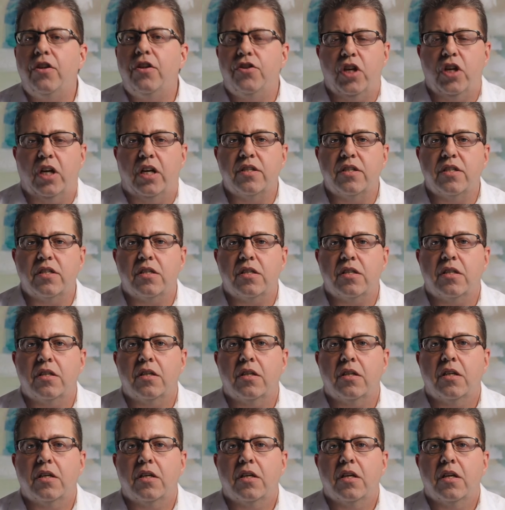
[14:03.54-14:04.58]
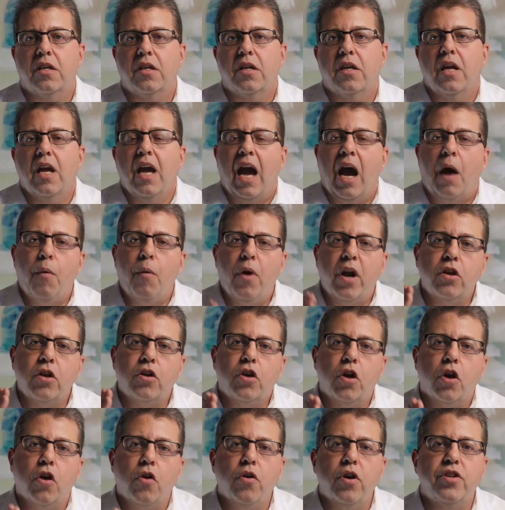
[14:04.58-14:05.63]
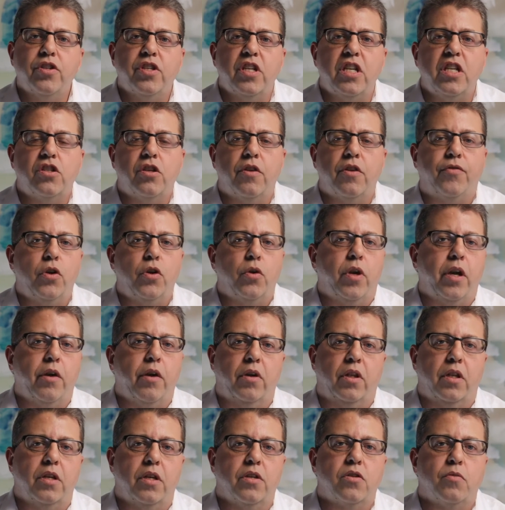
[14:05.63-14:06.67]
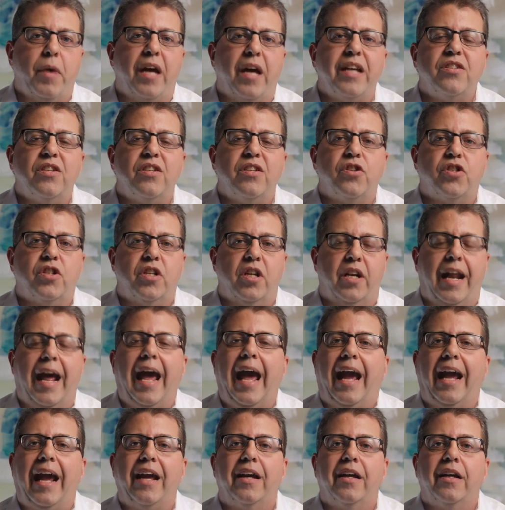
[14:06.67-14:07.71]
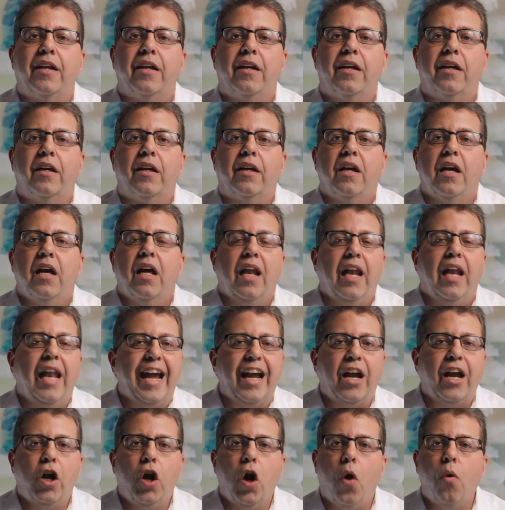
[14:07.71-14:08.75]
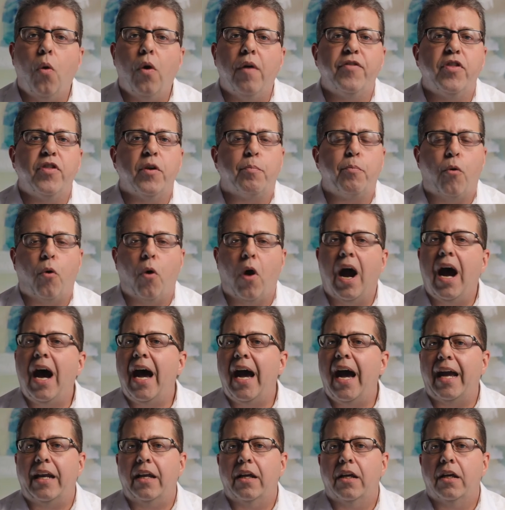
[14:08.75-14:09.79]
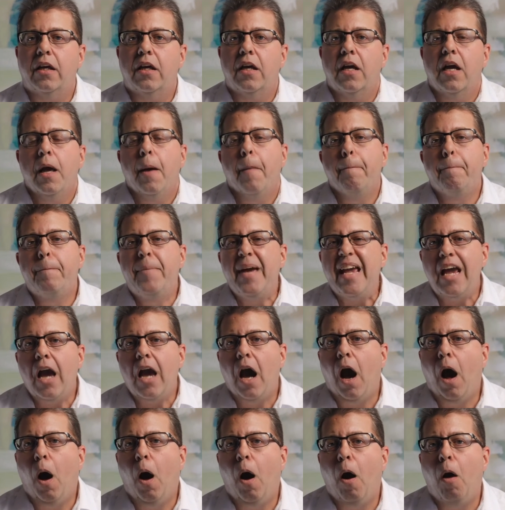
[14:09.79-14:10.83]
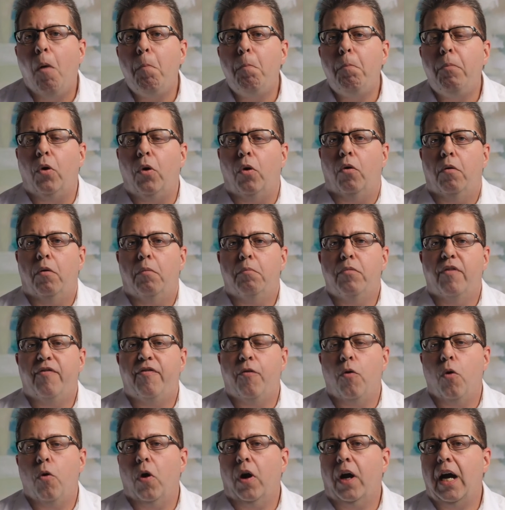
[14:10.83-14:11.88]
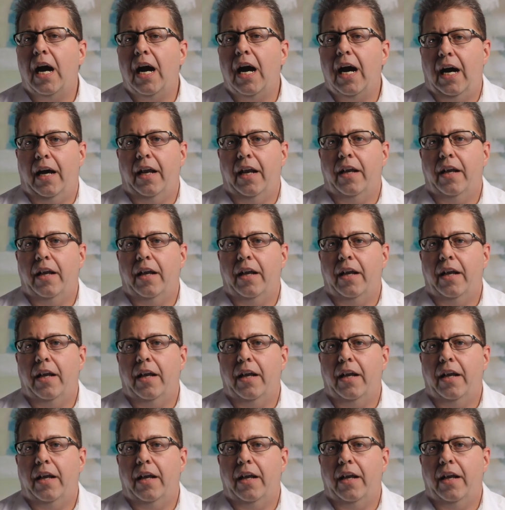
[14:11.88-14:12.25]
us. I want to encourage each of you hearing this message today. Let go of the pride. Be humble before God